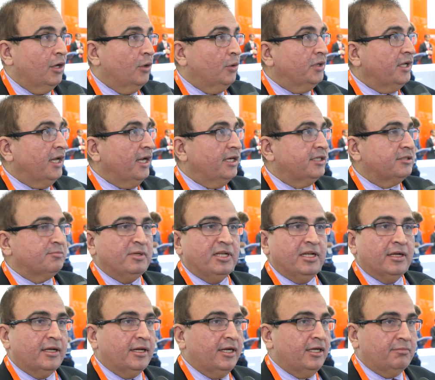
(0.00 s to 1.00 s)
Oh yeah, it's been
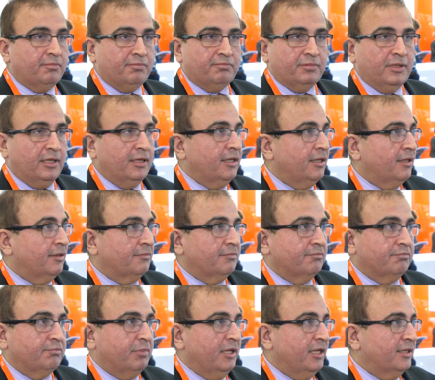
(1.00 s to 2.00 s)
a great
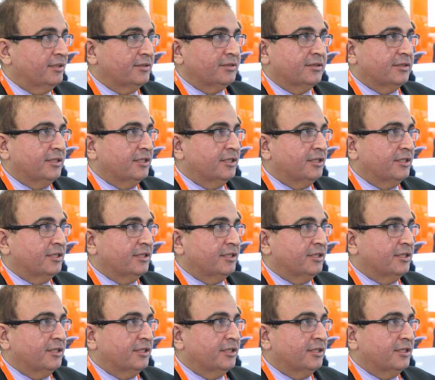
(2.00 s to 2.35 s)
place.